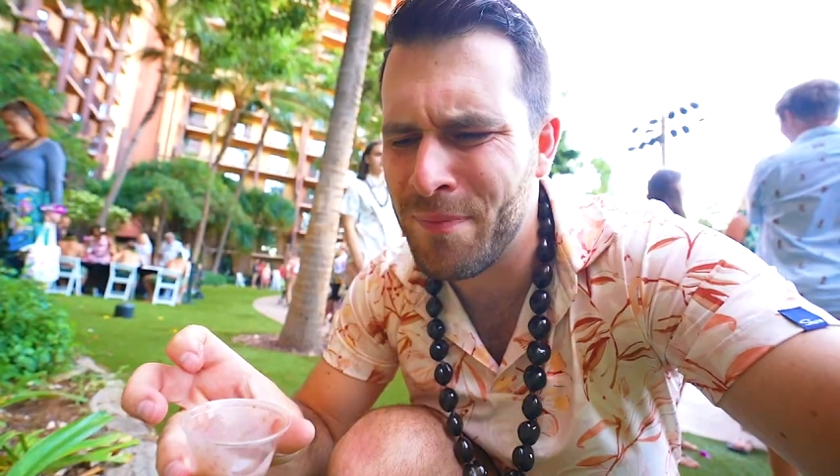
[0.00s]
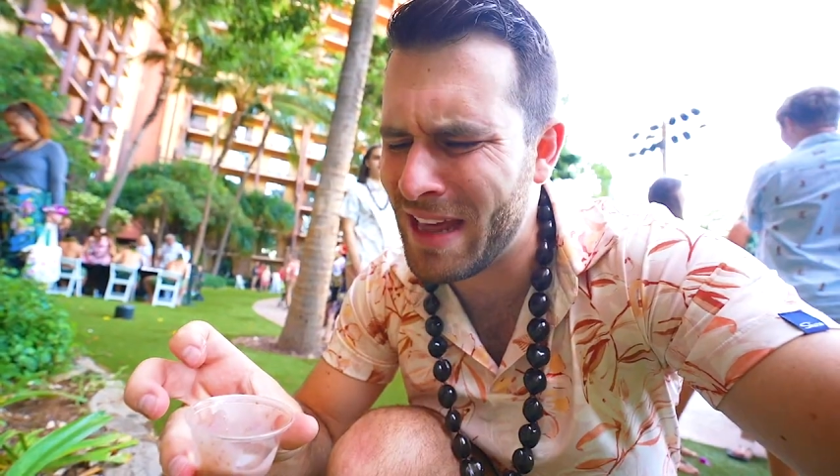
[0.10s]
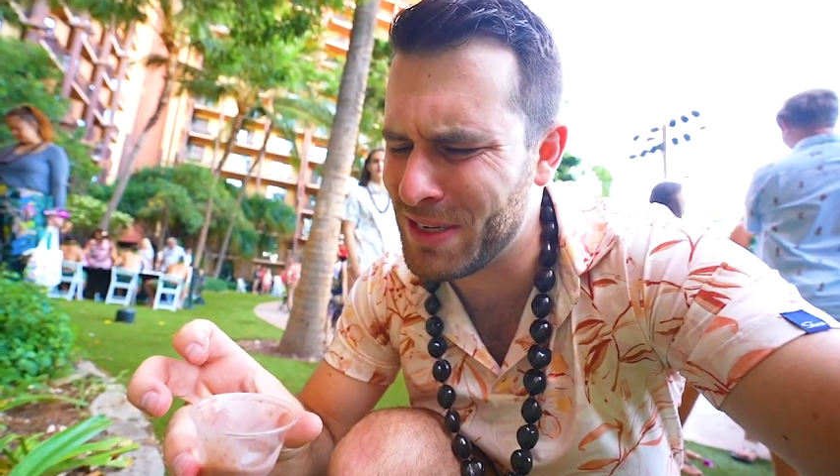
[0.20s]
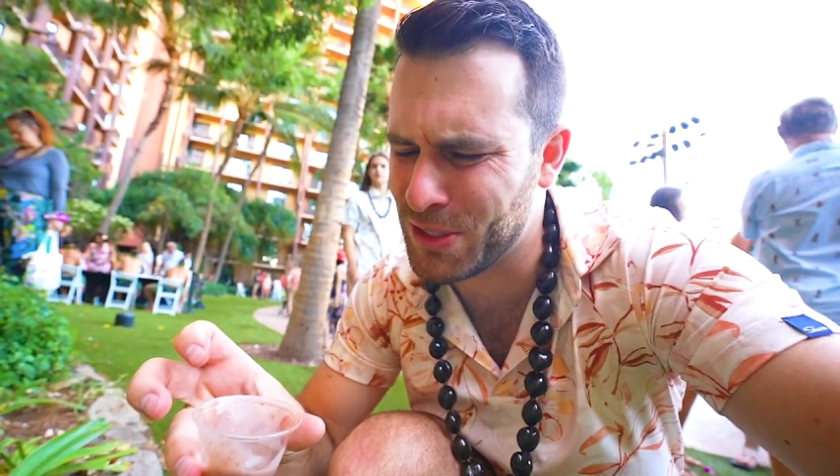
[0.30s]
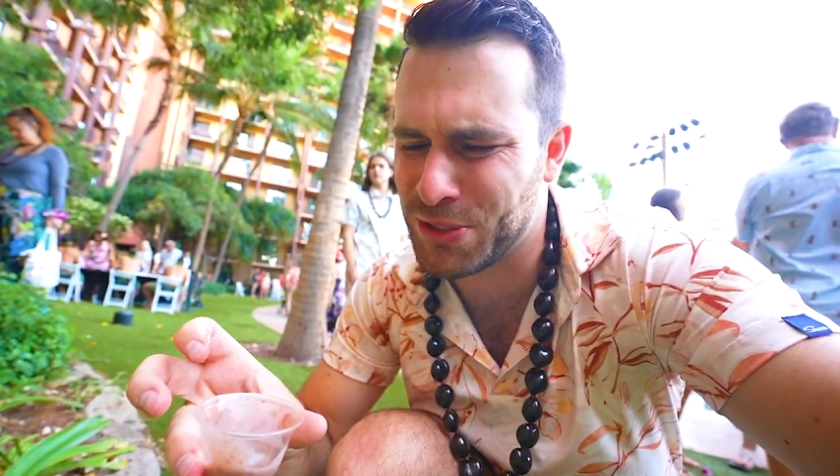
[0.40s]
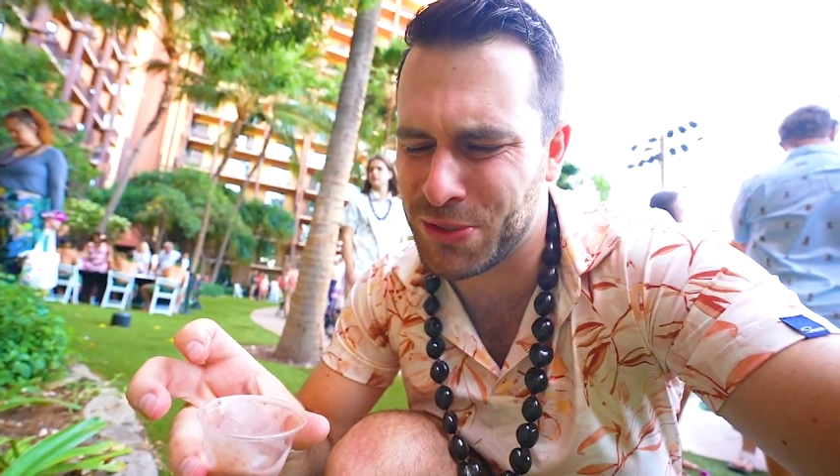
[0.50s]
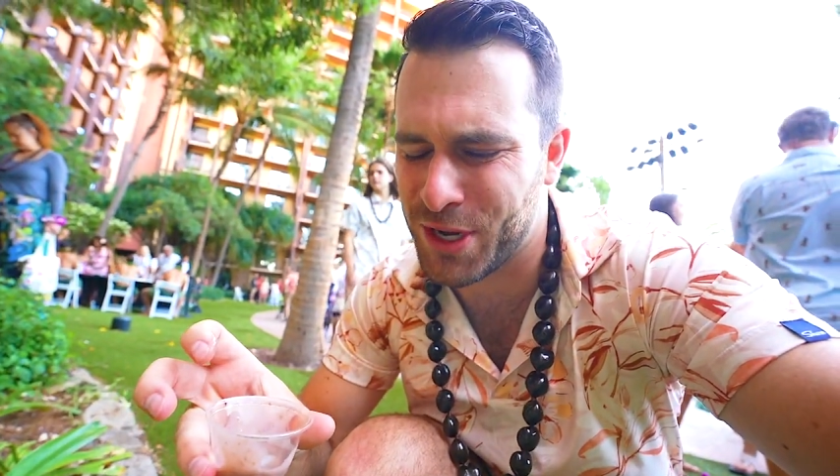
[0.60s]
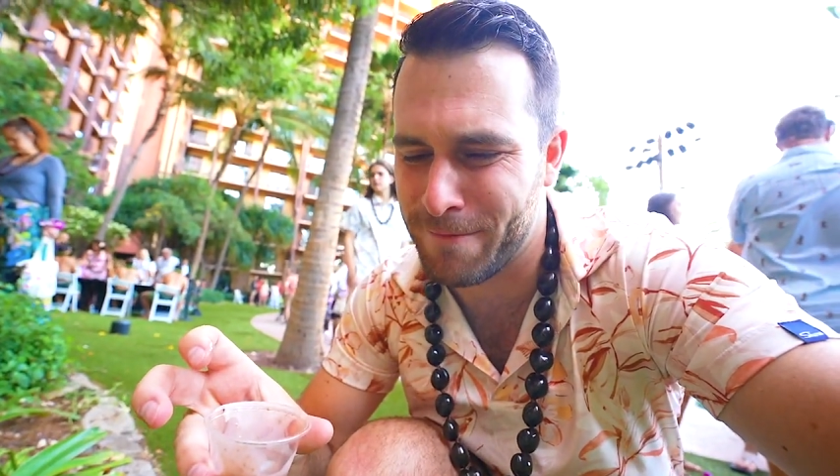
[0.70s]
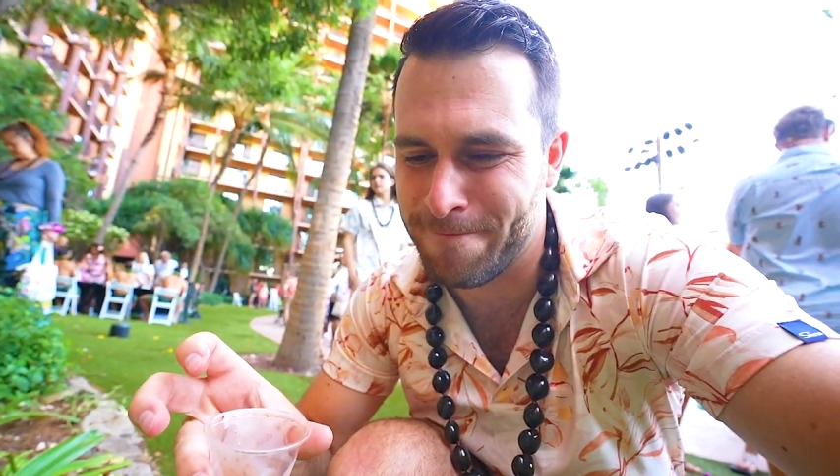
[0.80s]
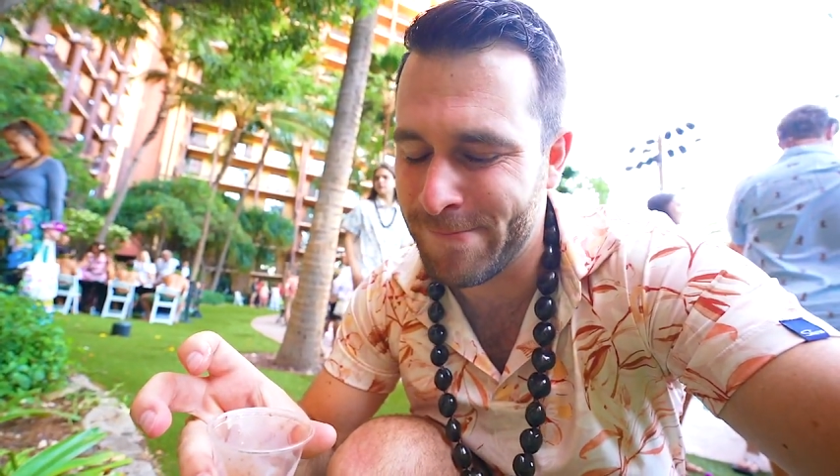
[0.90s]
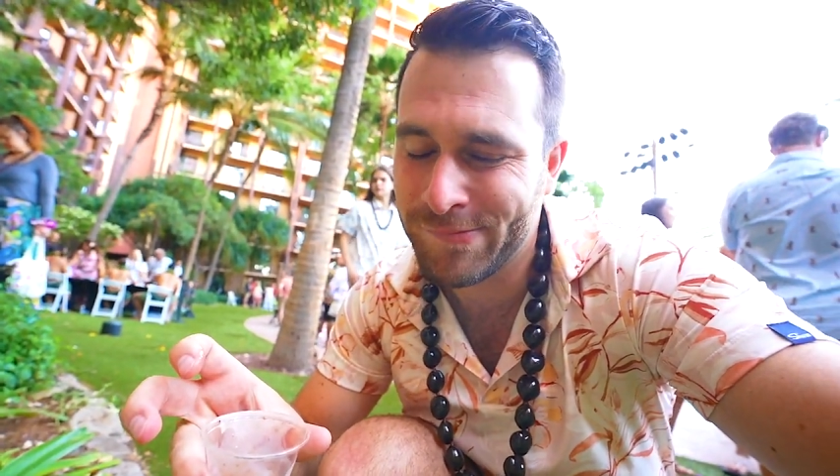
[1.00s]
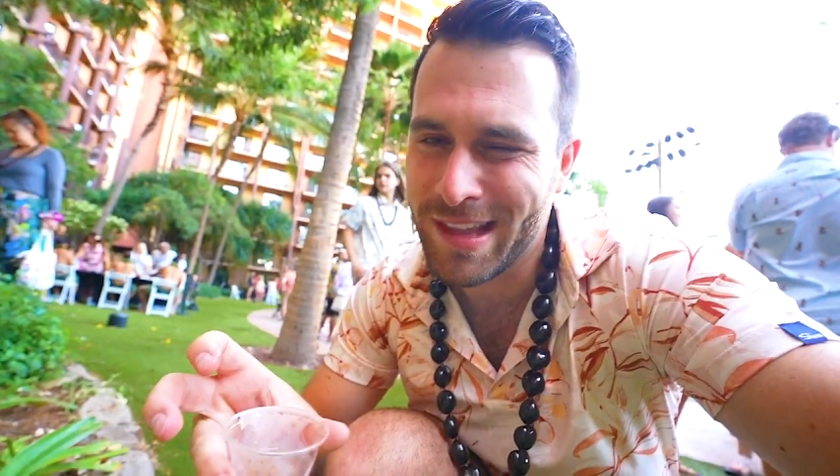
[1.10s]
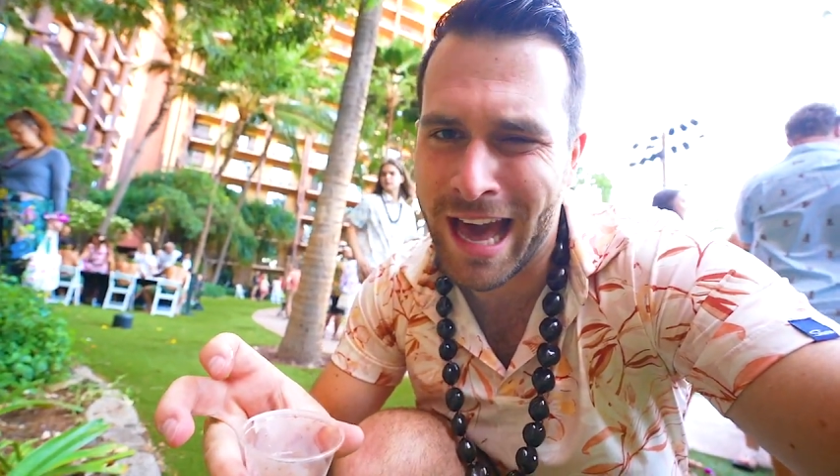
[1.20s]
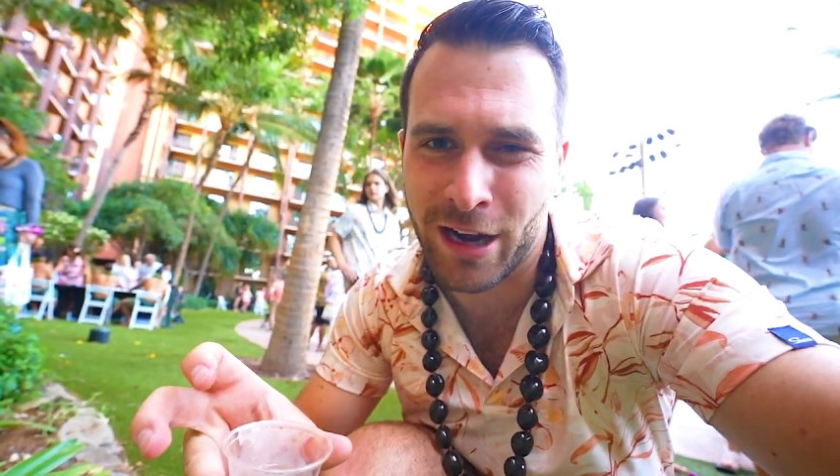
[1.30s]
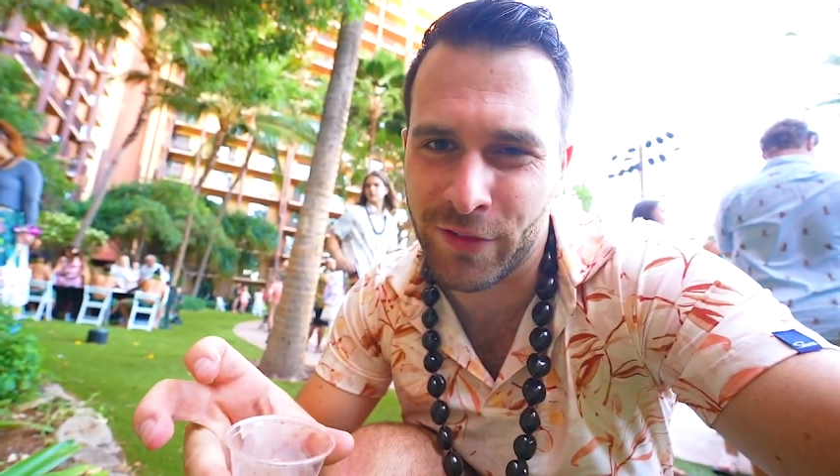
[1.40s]
That is interesting.
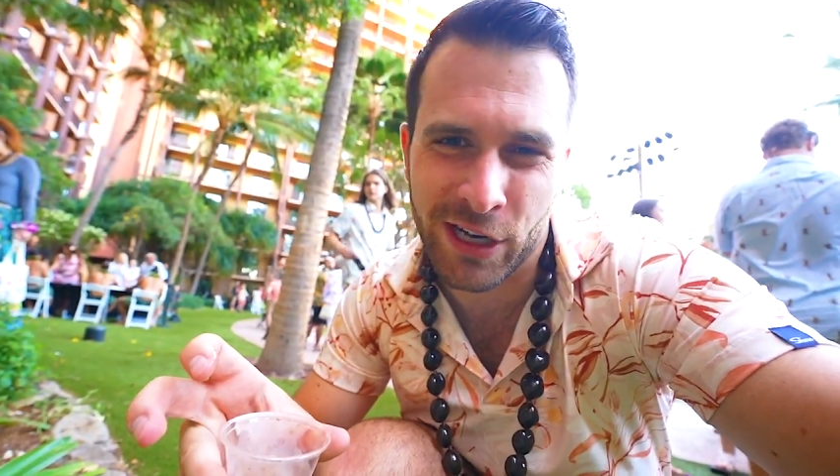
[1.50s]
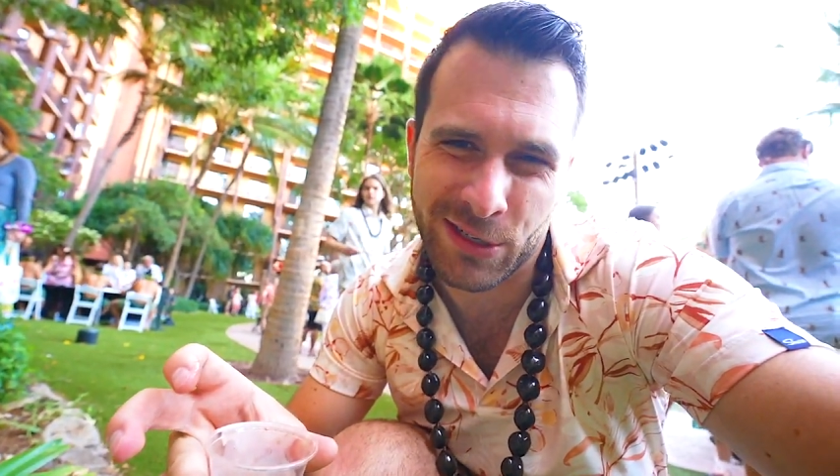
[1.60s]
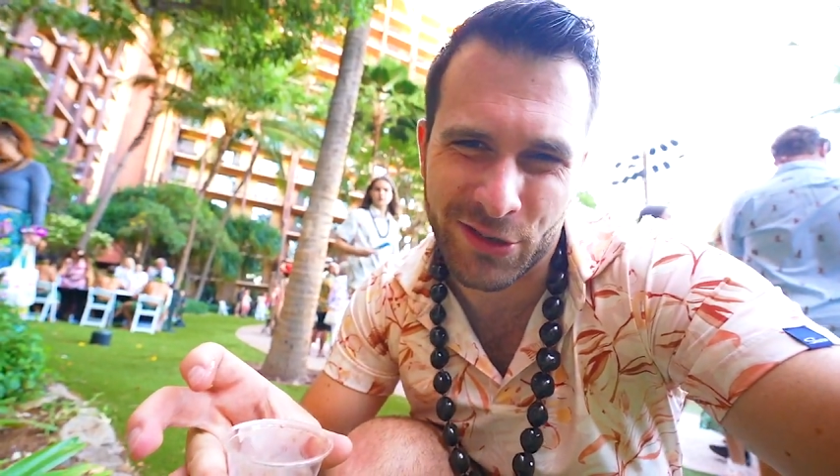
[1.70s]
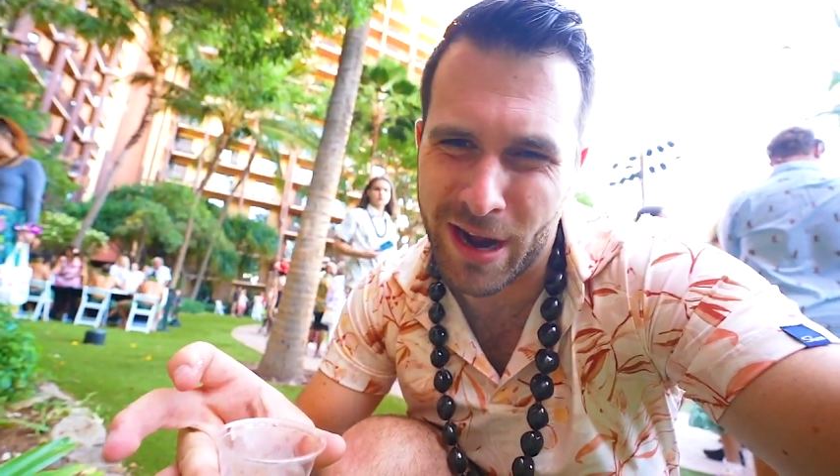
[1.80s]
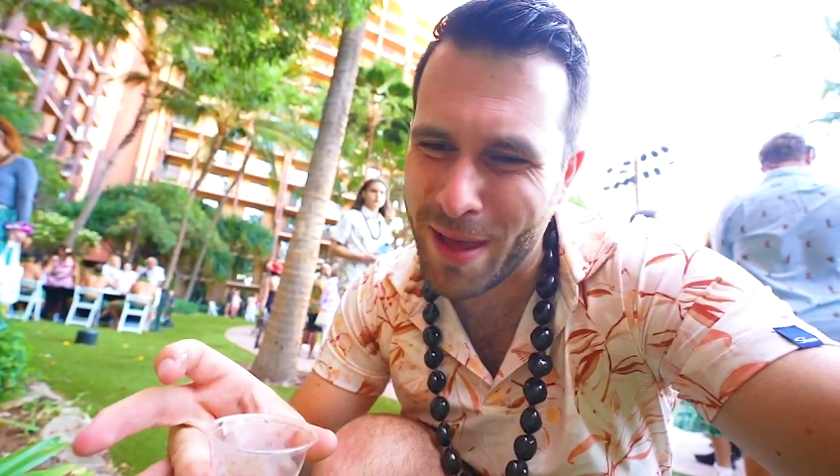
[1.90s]
I don't even know how to describe